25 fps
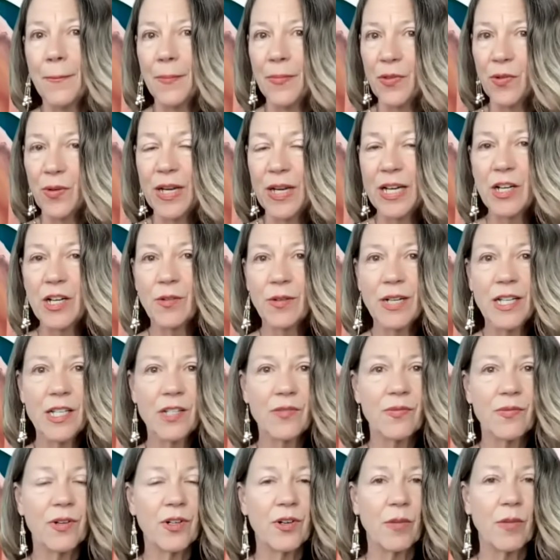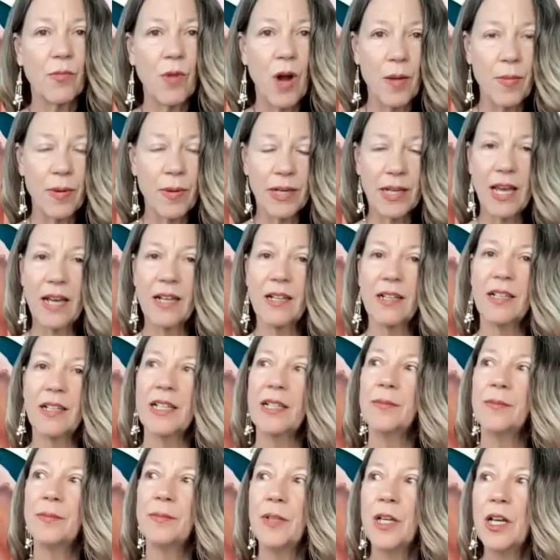three degrees for Robert
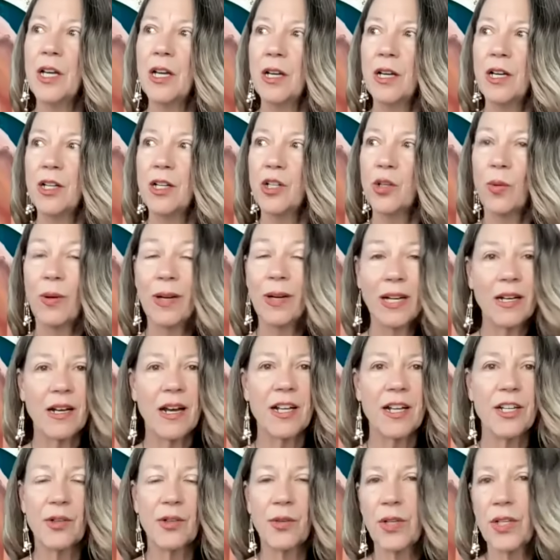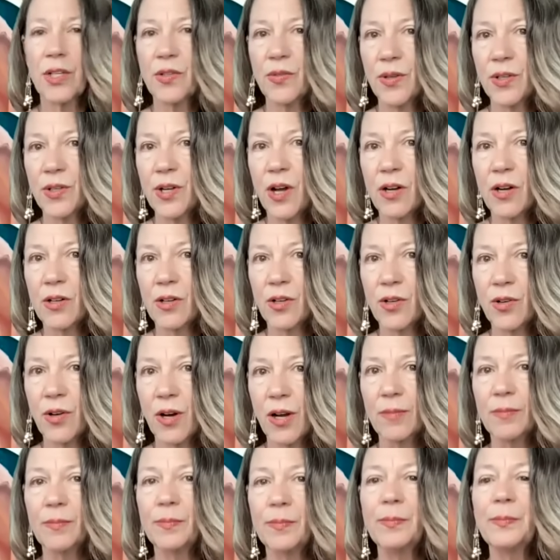Kennedy, 29 degrees for Donald
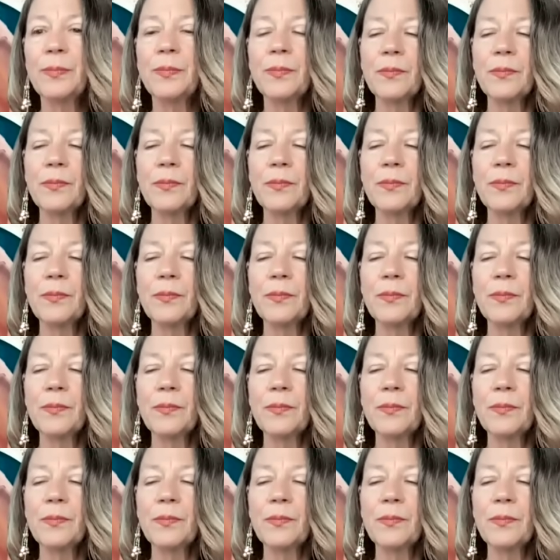Trump,